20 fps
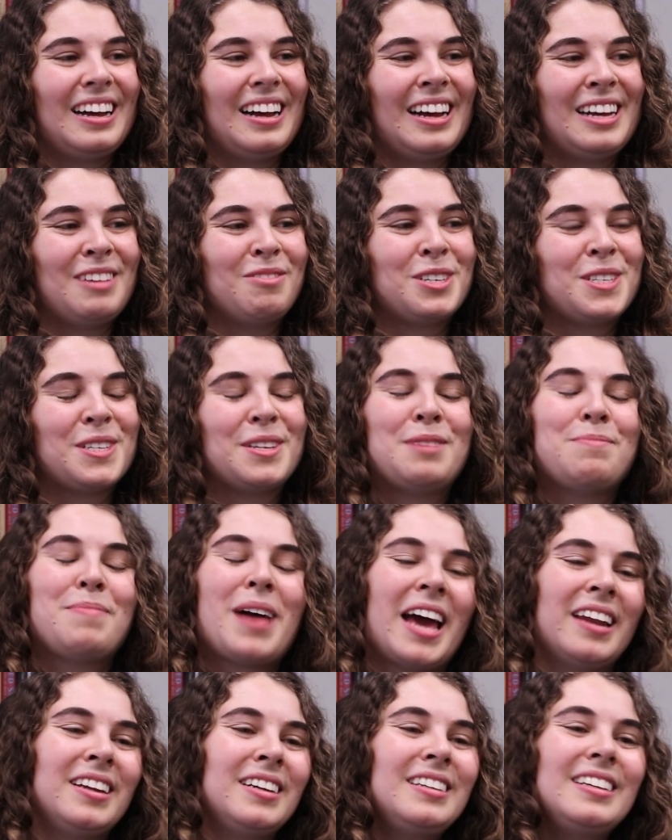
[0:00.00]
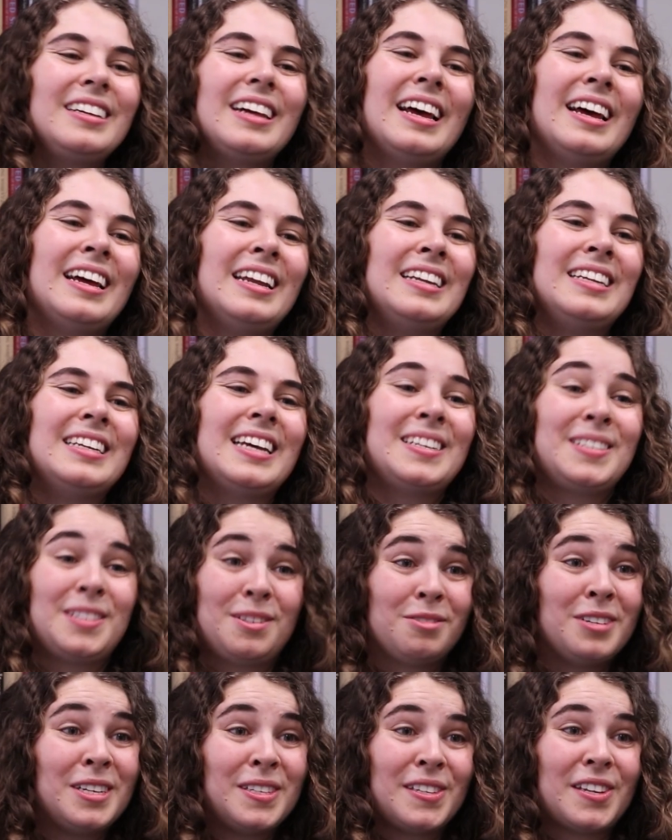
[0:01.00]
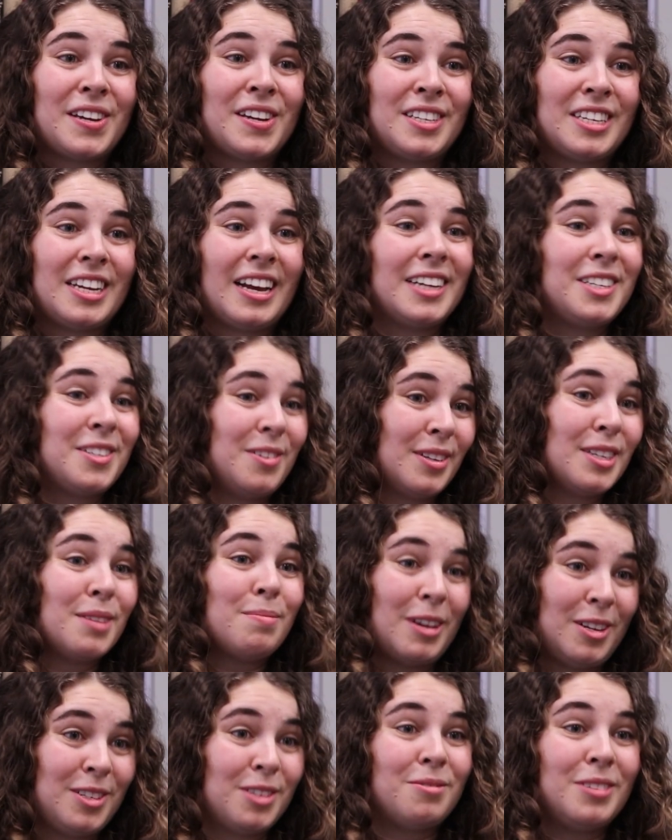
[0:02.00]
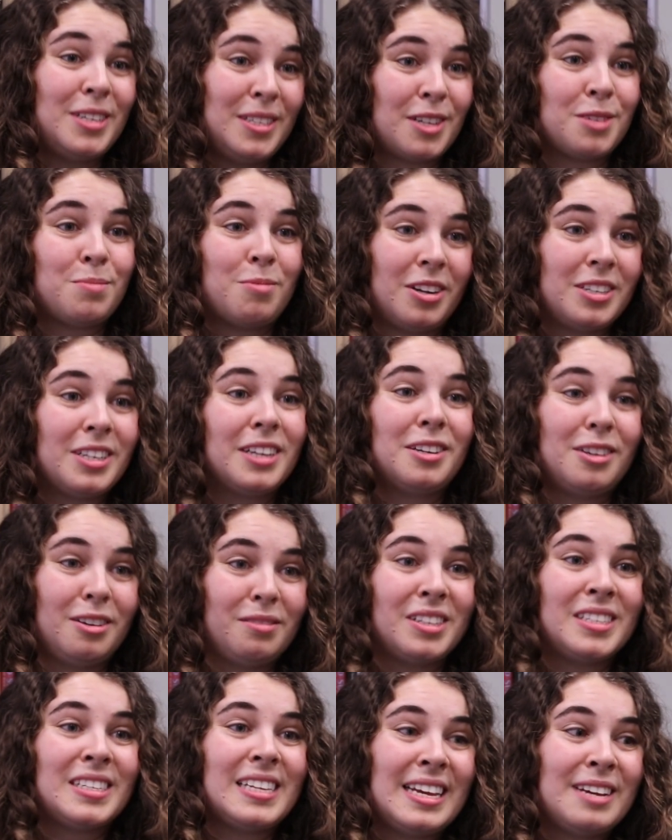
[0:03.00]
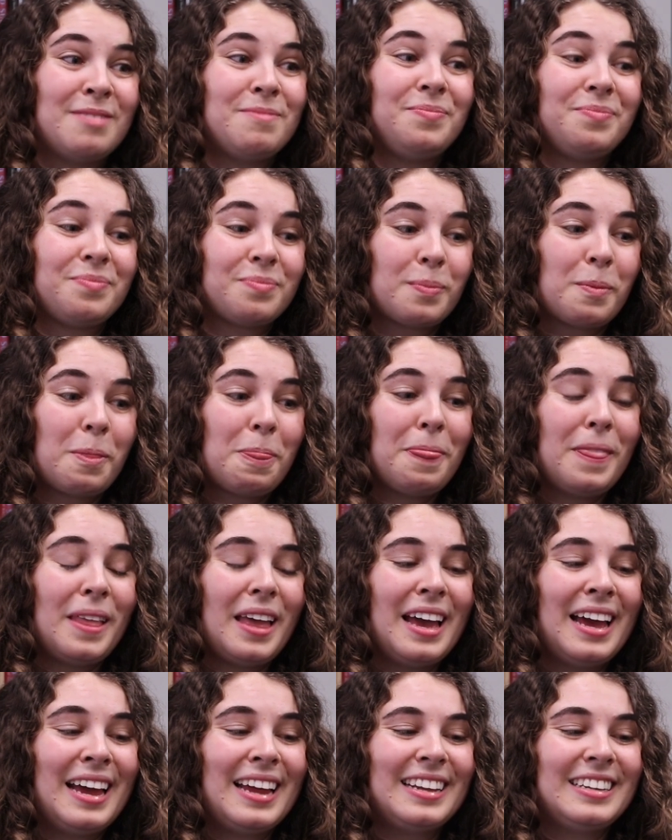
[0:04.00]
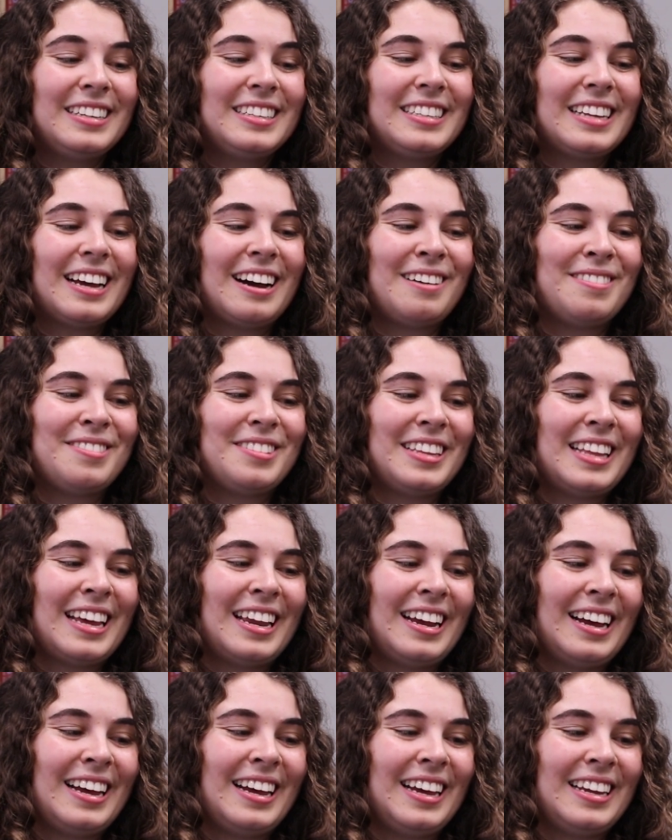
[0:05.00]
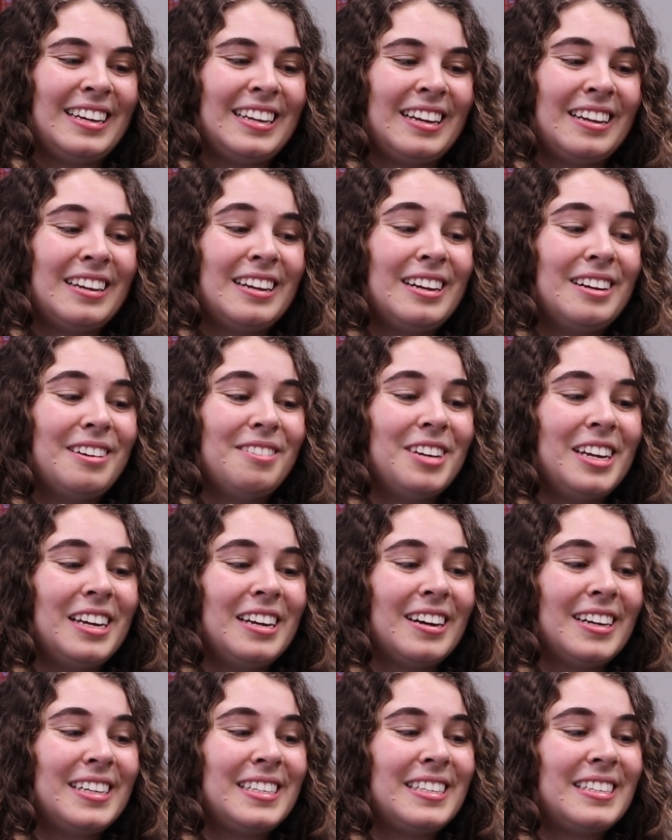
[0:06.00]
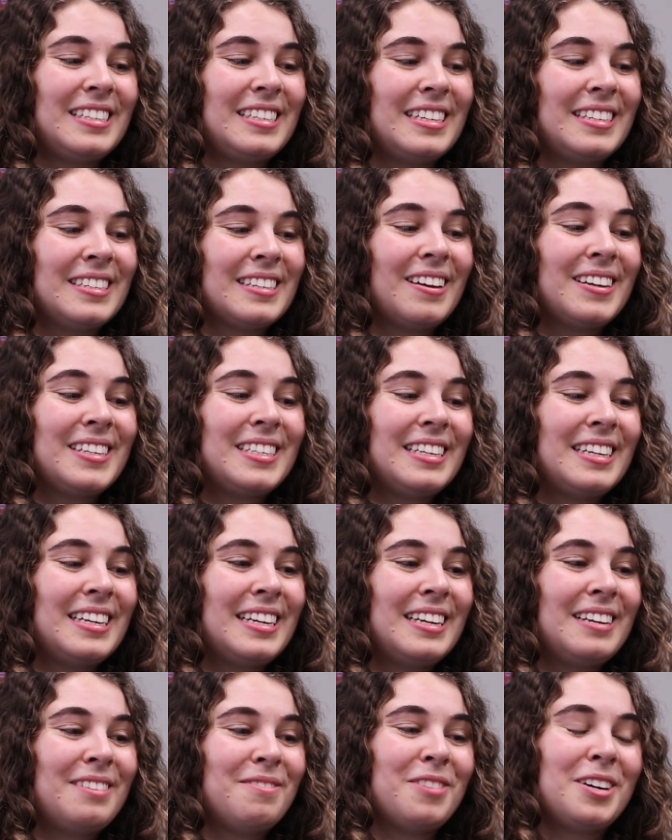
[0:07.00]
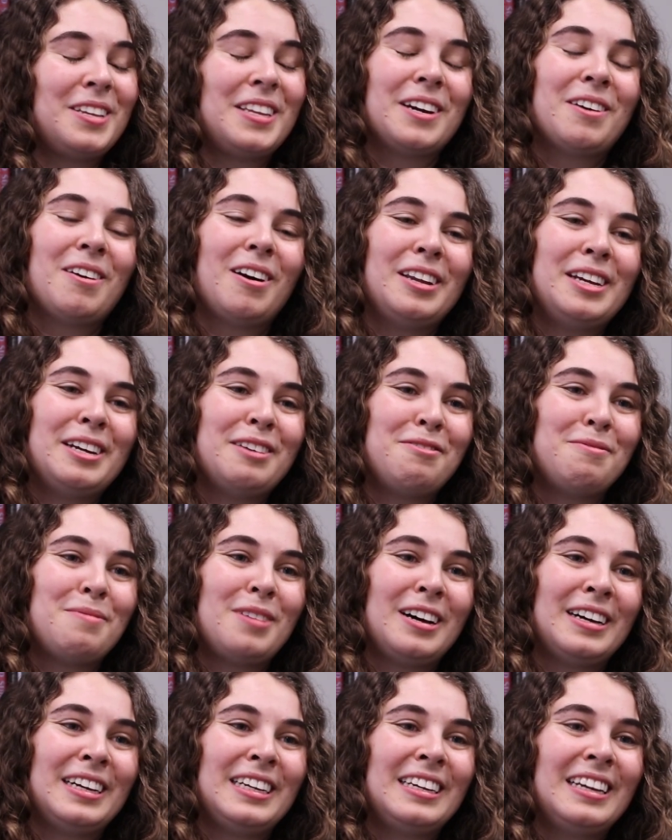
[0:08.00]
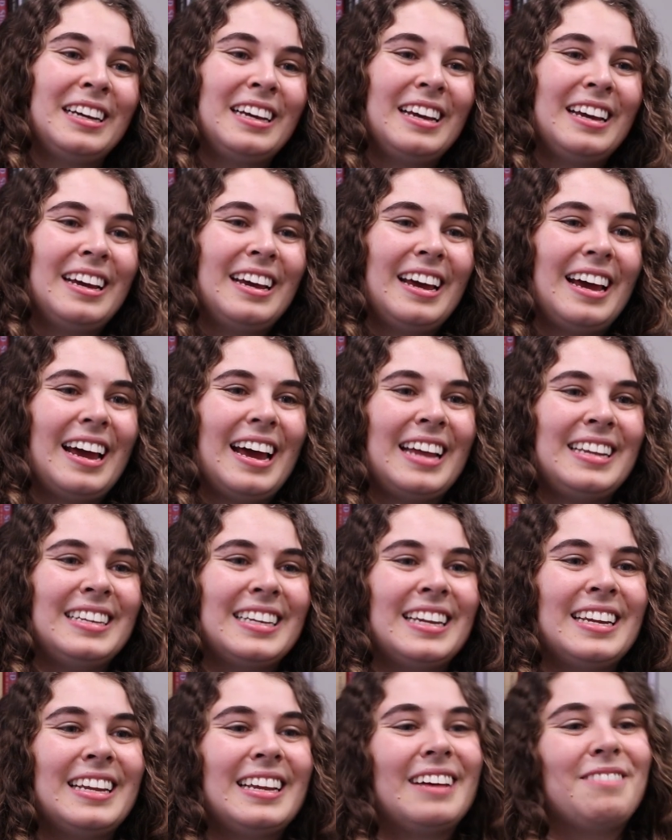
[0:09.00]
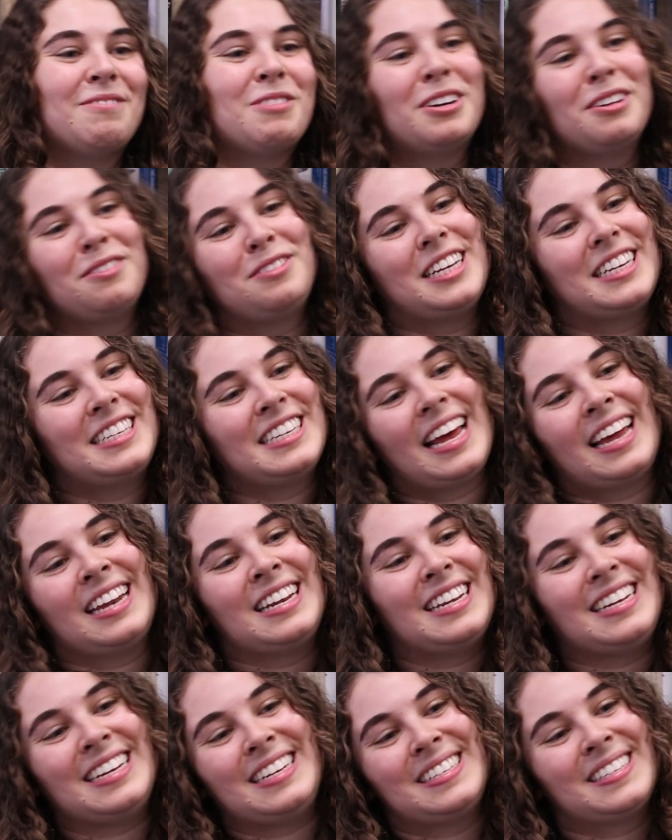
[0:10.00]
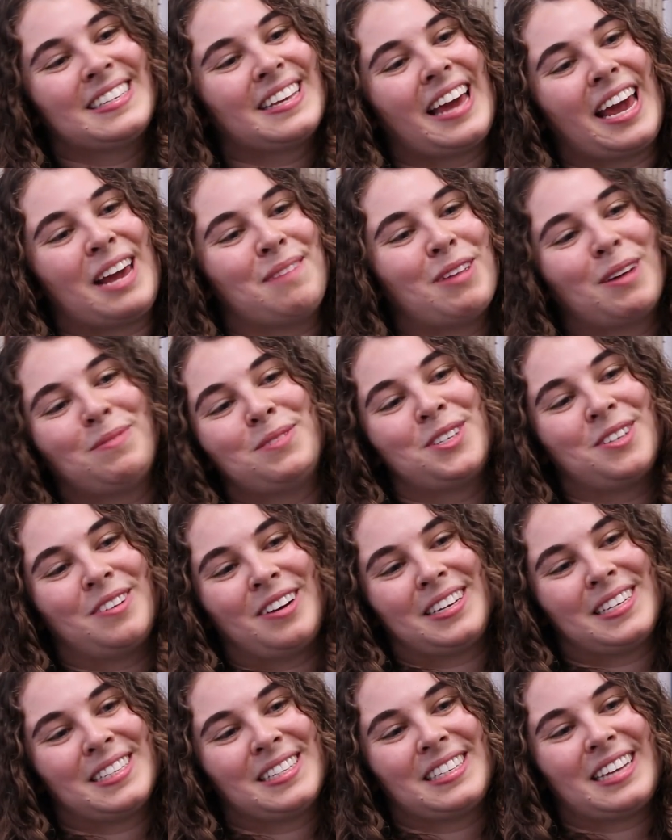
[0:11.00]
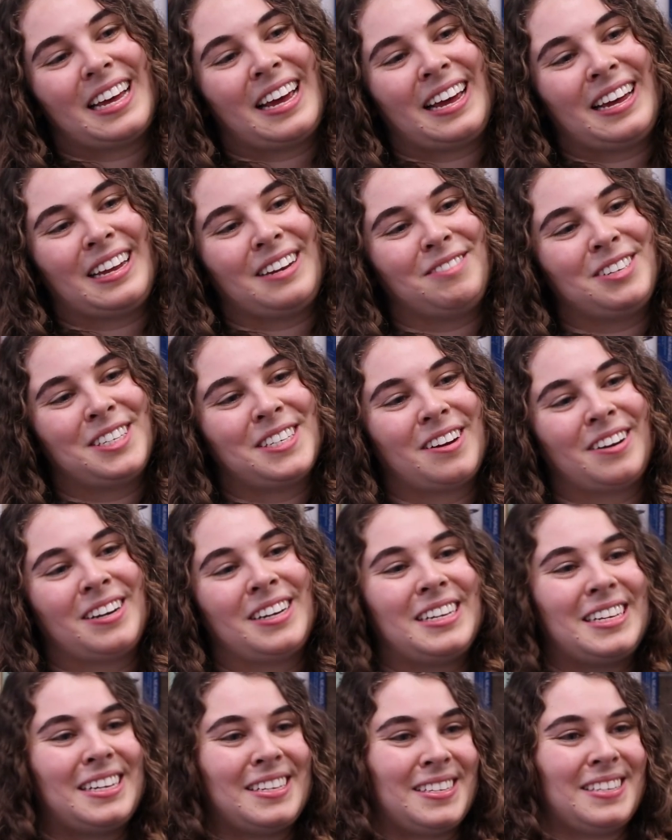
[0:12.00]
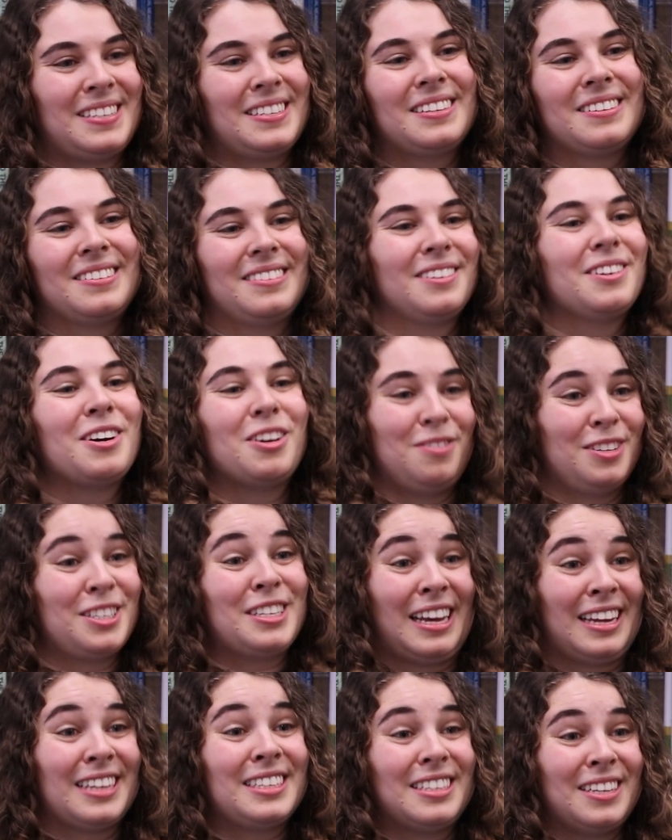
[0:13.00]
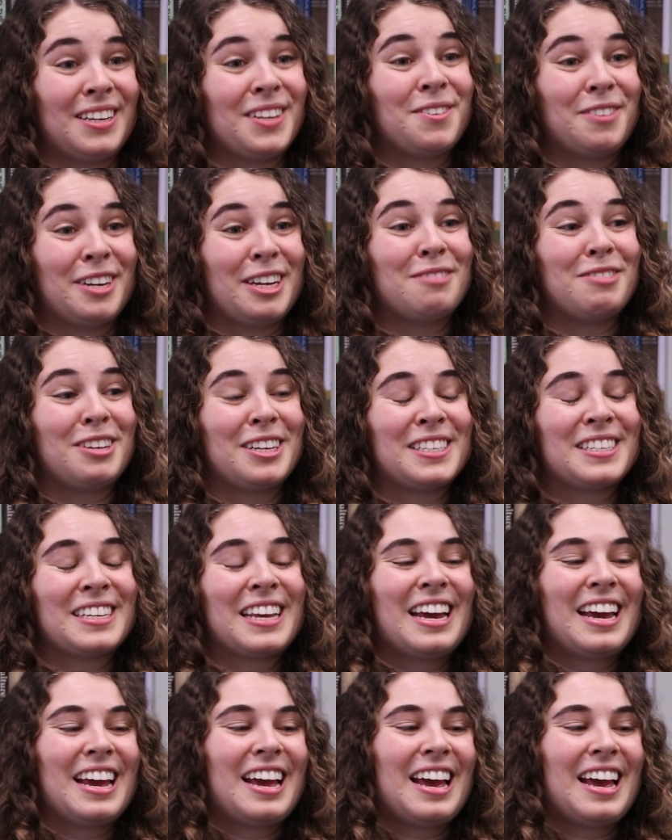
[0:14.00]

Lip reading: I was on a panel, and as the researcher, I talked about the research project, obviously. And after that, I had a really nice discussion with a colleague of mine. And then one of the attendees came up to us, and we started this conversation, the 3 of us.